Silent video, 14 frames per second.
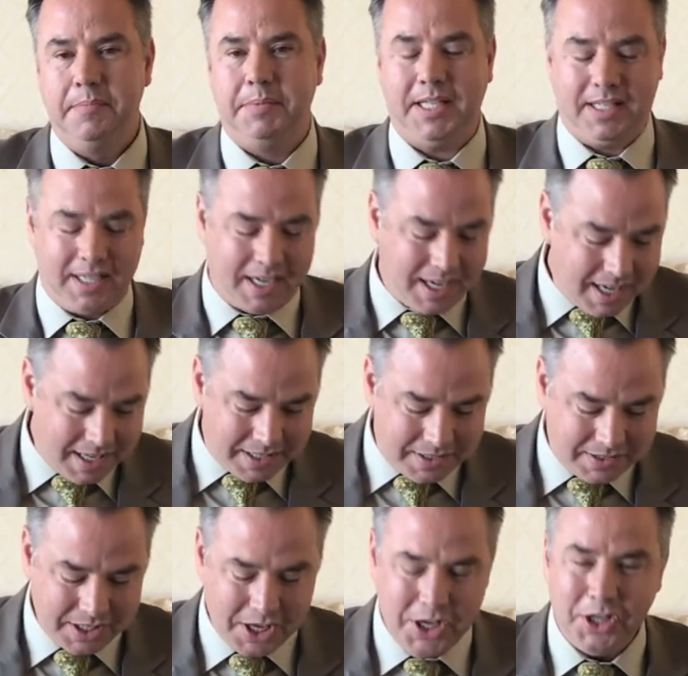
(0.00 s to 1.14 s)

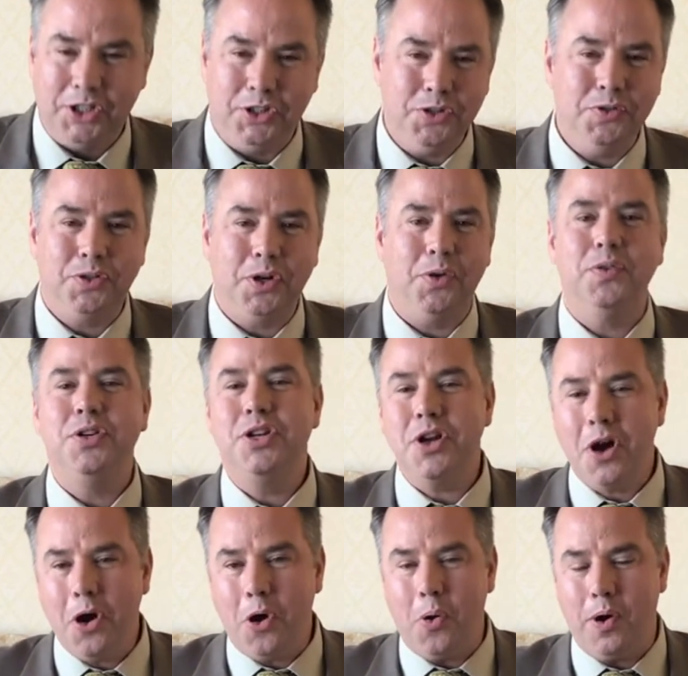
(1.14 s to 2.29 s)
because you don't
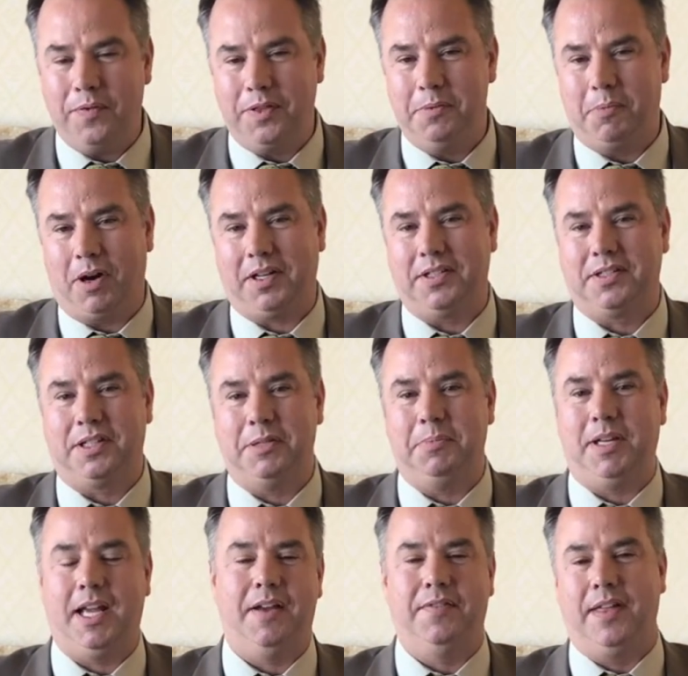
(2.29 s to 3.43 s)
know if the market's going to
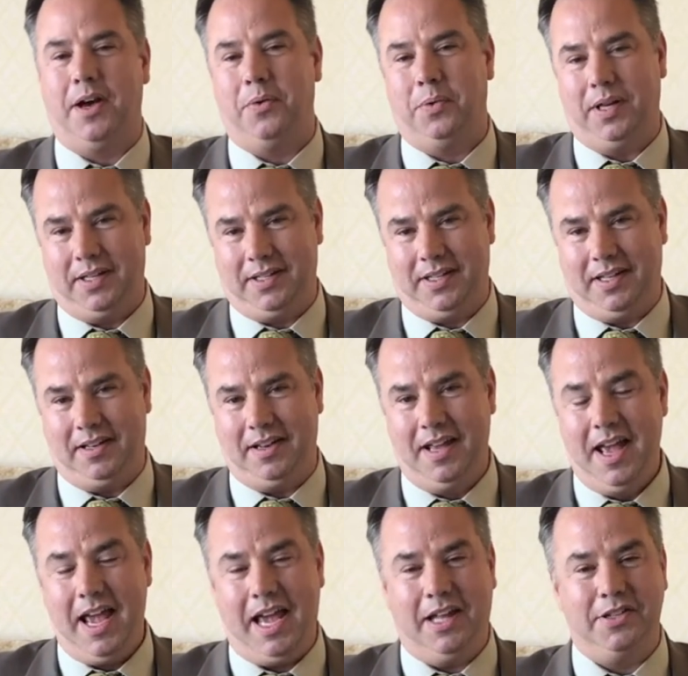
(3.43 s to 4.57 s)
behave that way again.
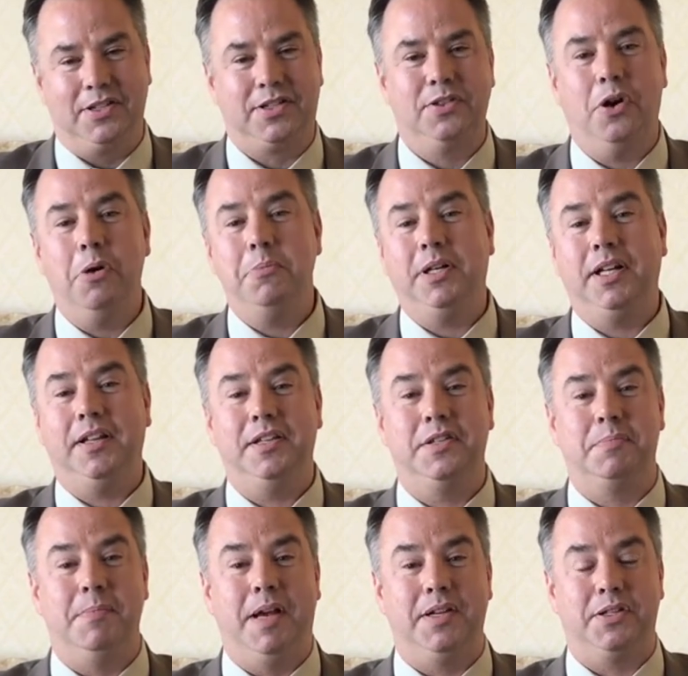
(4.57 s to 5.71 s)
And so many of these
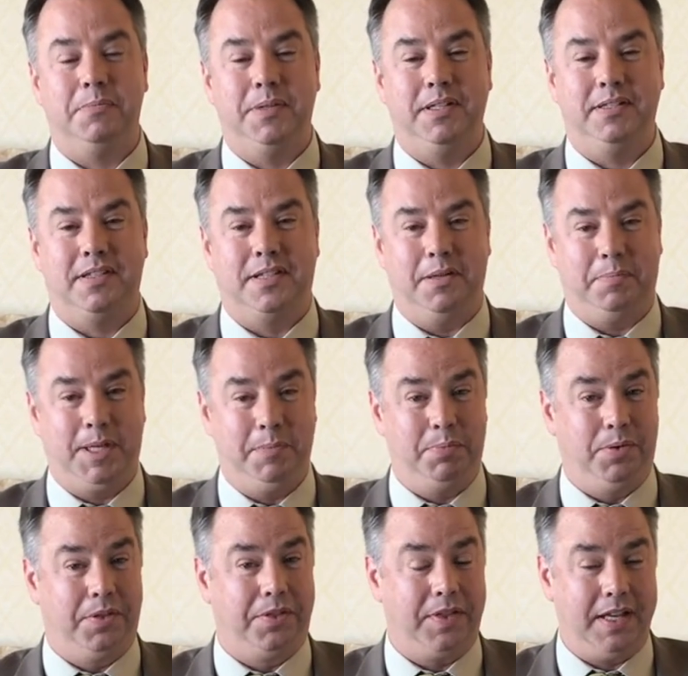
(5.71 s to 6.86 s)
measurements that
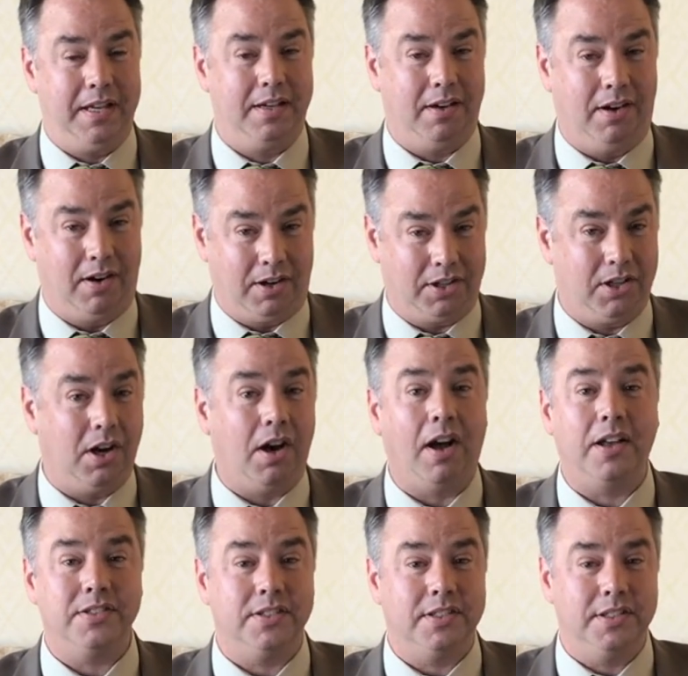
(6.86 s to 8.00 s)
people think are
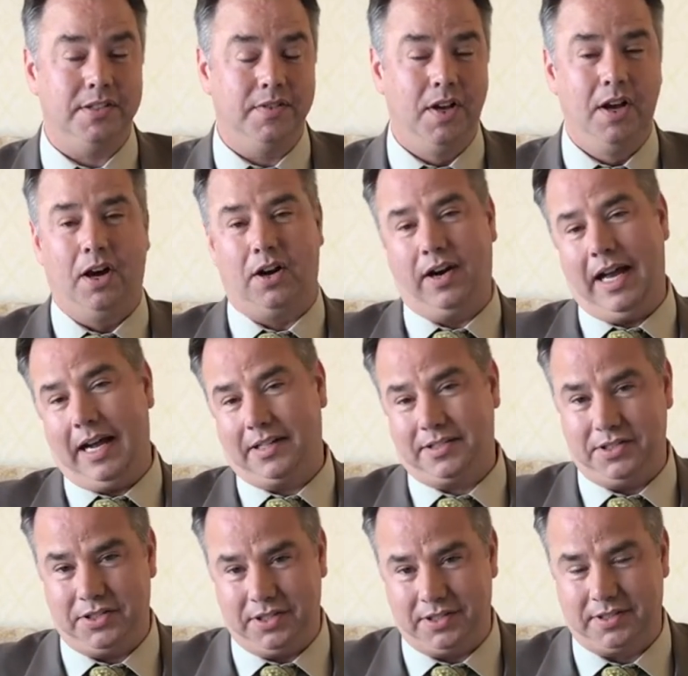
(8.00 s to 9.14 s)
causative are
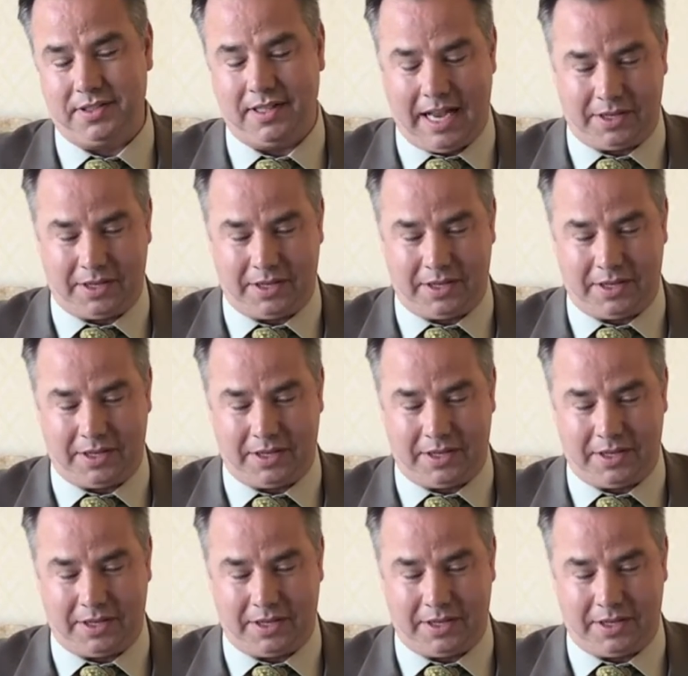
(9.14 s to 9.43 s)
actually just